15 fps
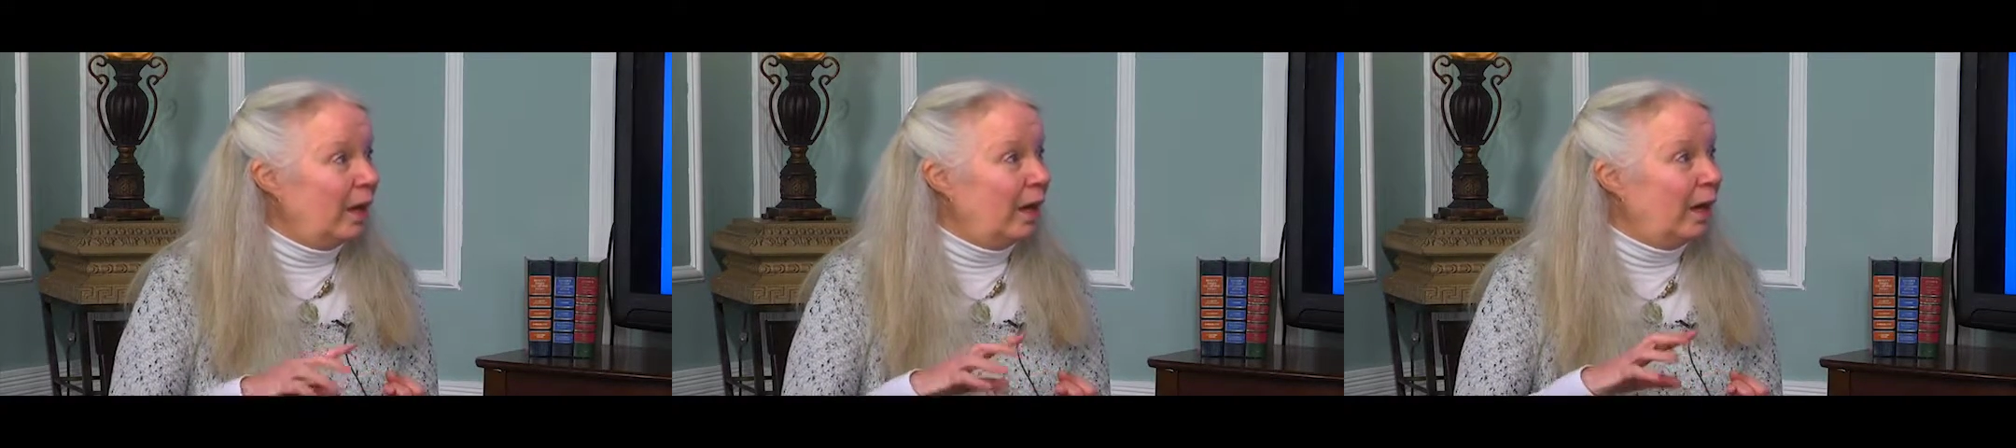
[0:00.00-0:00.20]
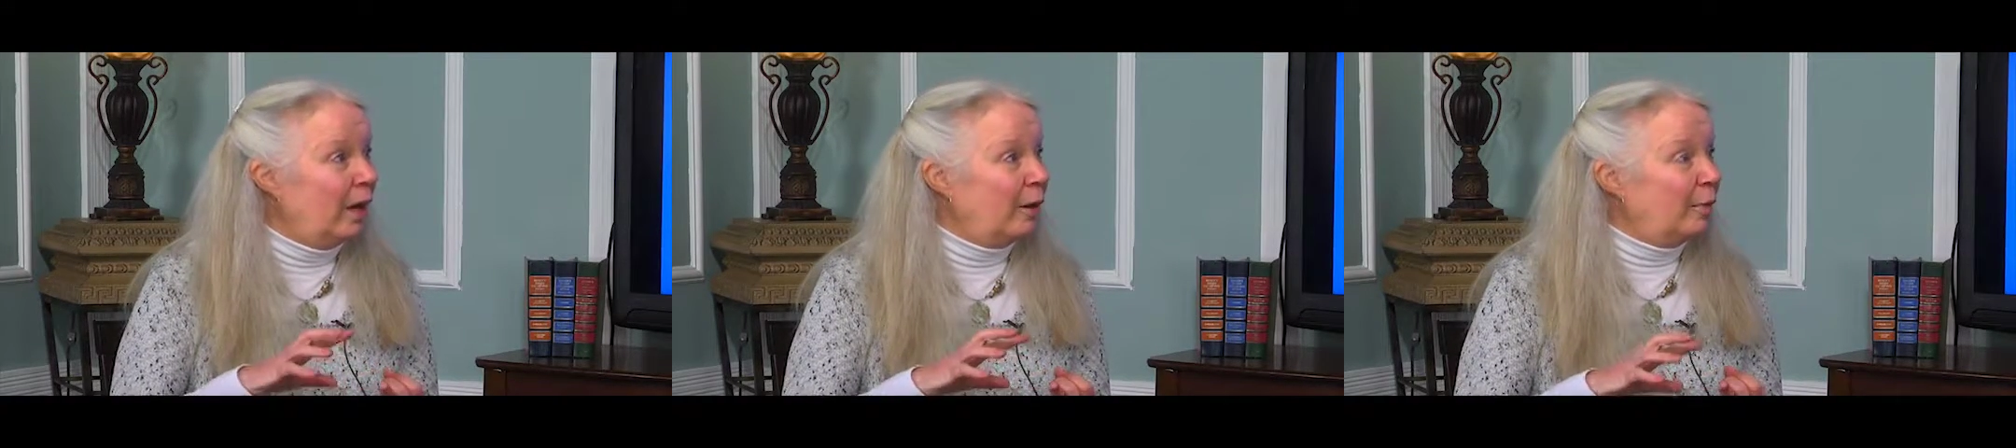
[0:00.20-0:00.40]

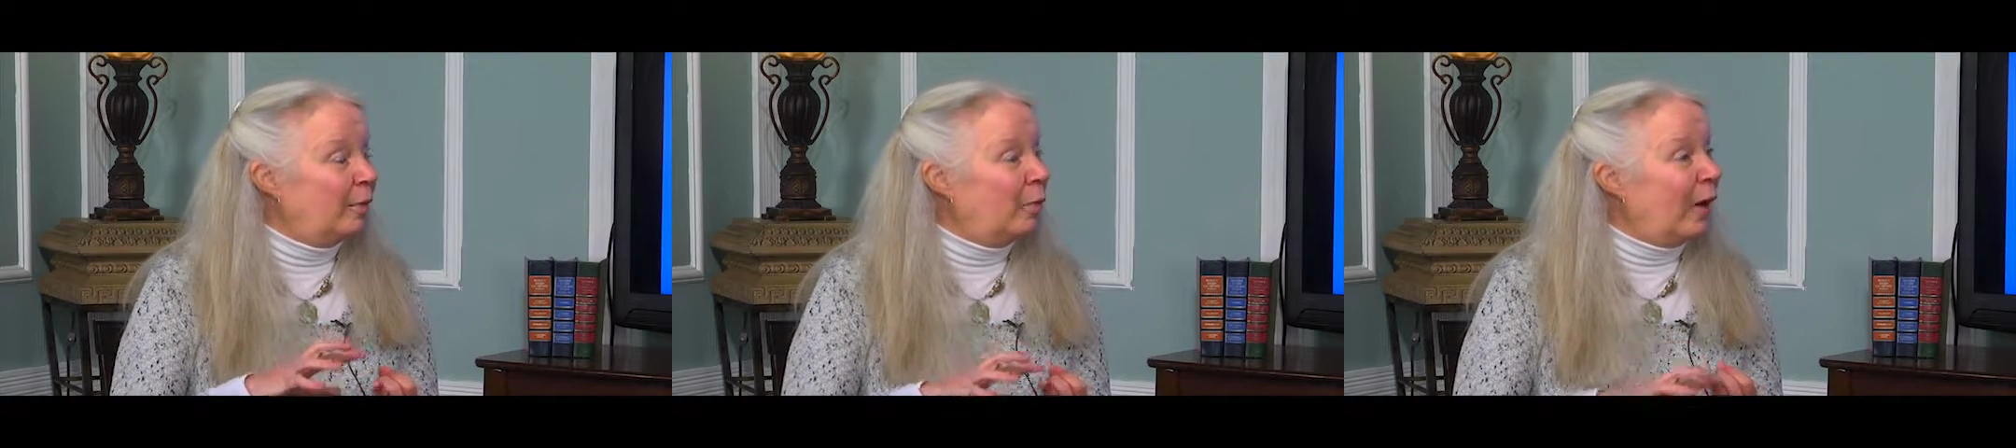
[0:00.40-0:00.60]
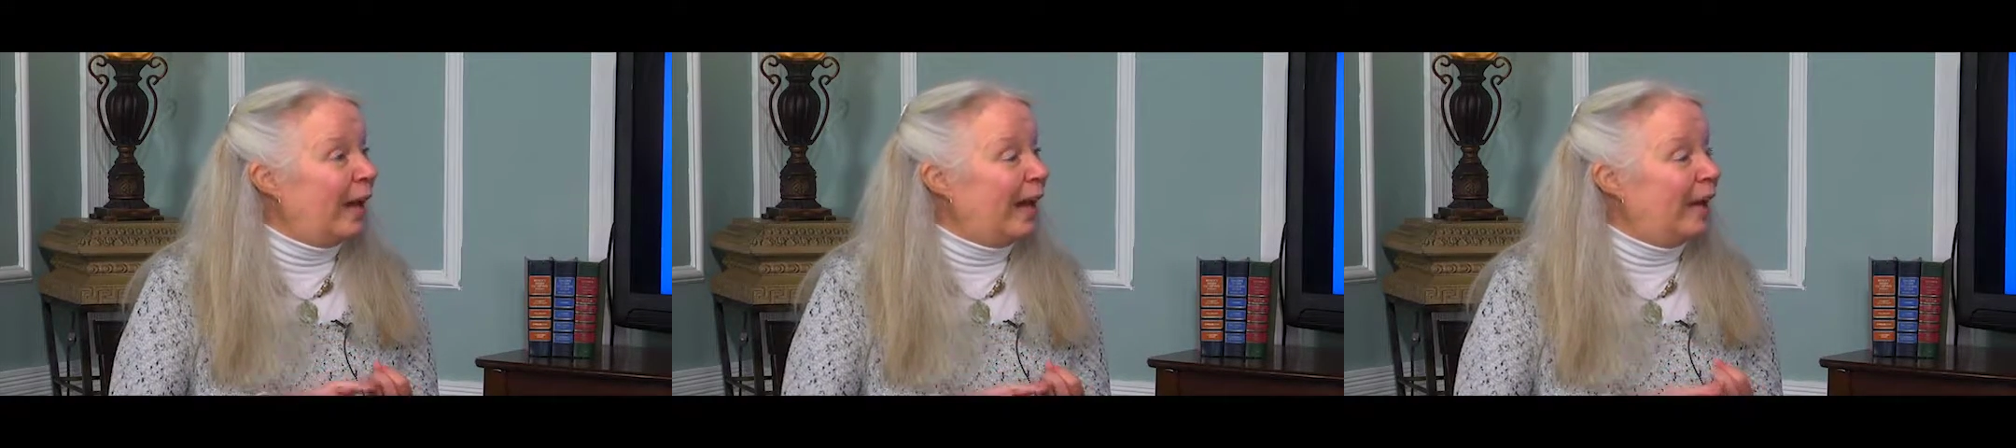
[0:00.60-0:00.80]
um,
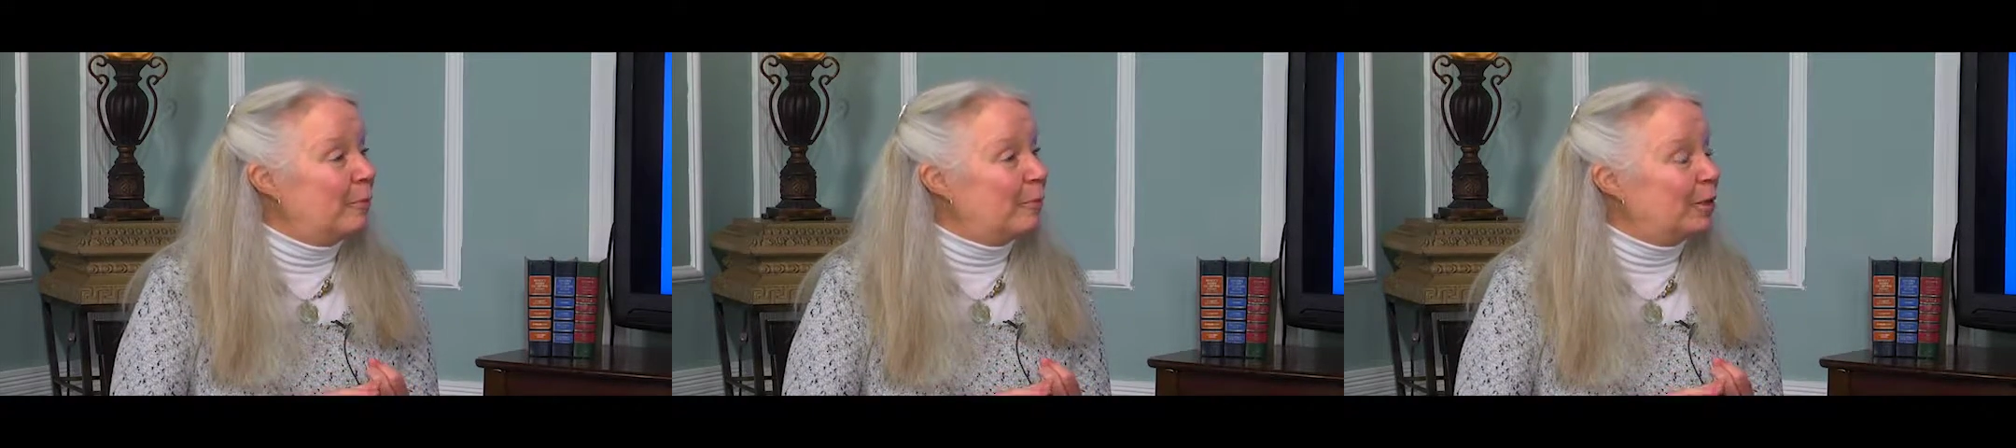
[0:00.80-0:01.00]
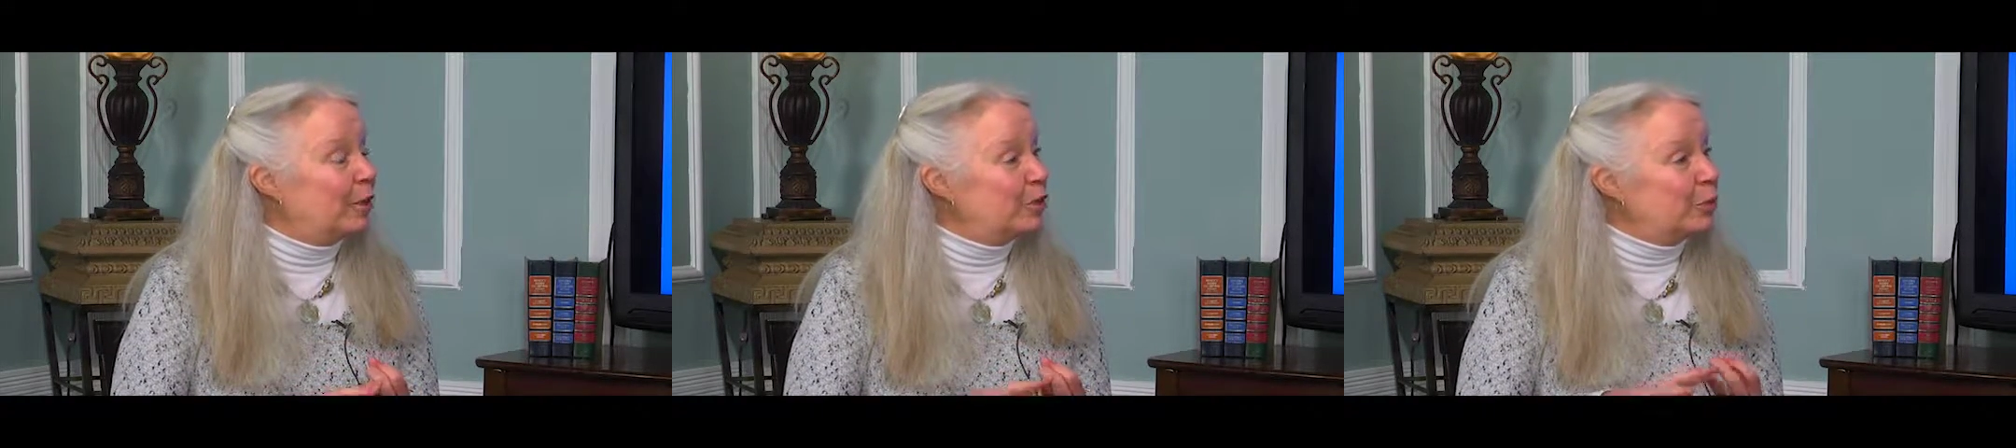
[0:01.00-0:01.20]

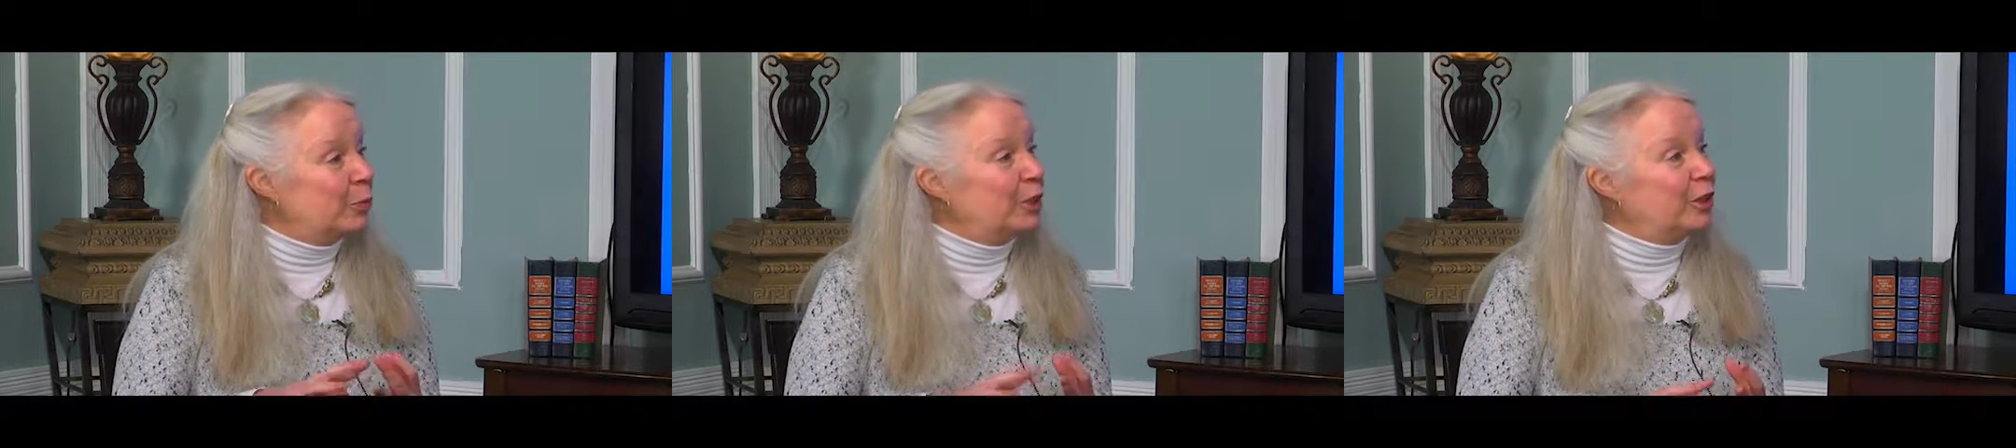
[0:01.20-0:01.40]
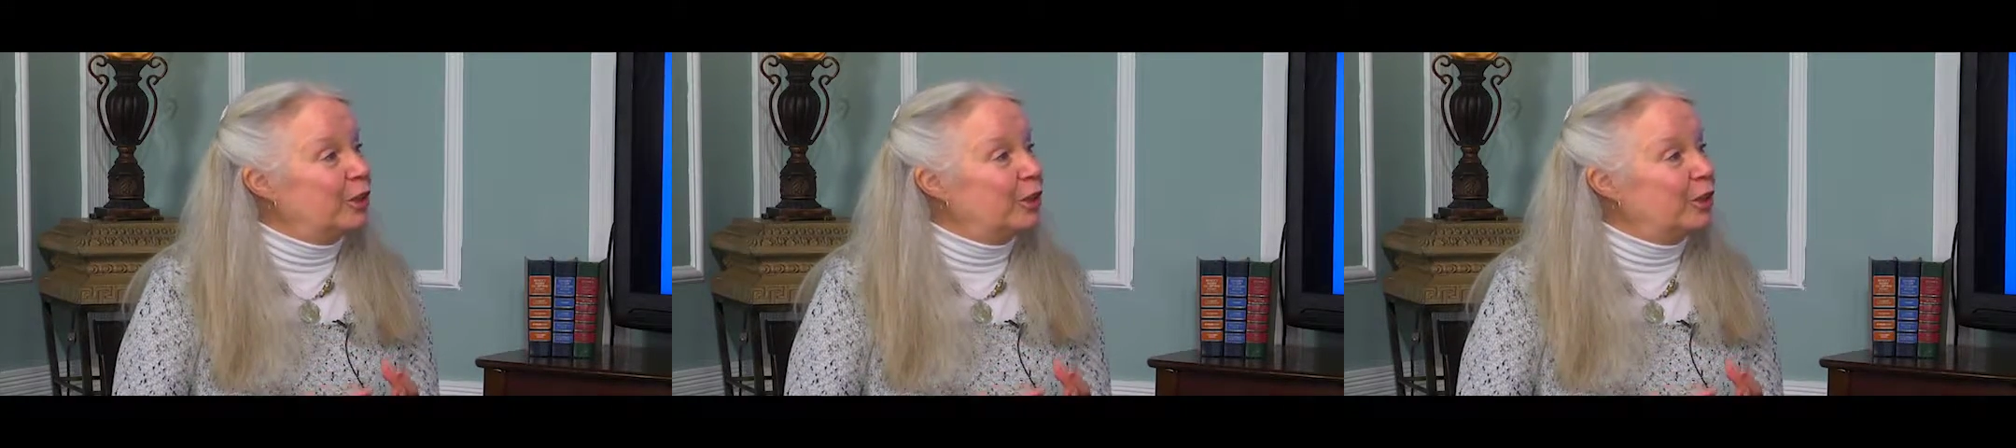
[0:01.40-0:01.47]
because we